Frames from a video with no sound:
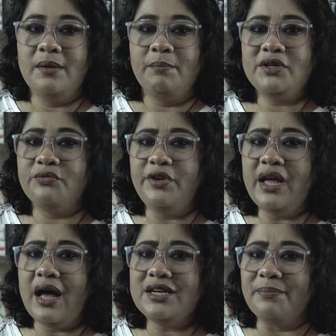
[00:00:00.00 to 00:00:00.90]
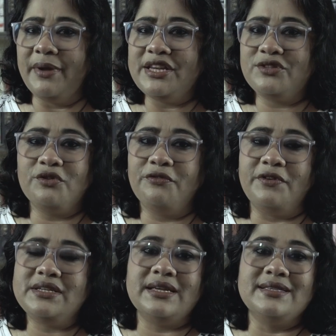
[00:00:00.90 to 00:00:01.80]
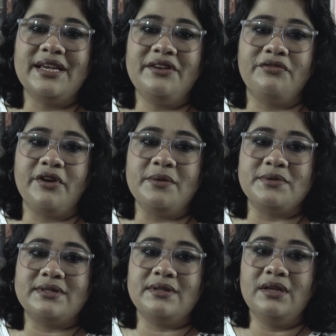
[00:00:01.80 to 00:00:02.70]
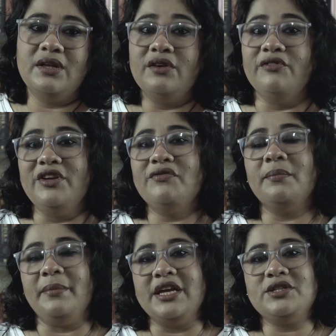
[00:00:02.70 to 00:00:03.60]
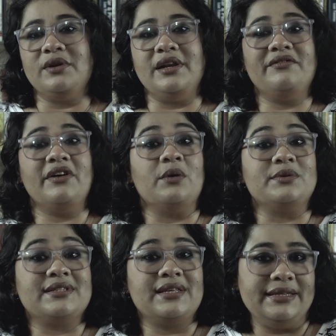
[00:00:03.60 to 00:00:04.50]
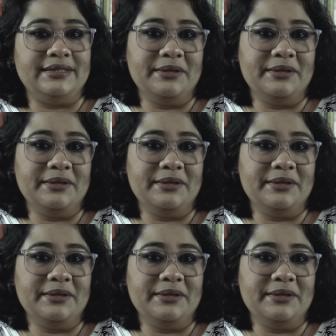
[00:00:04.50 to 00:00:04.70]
But we aren't made to fit inside frames. We were made to live outside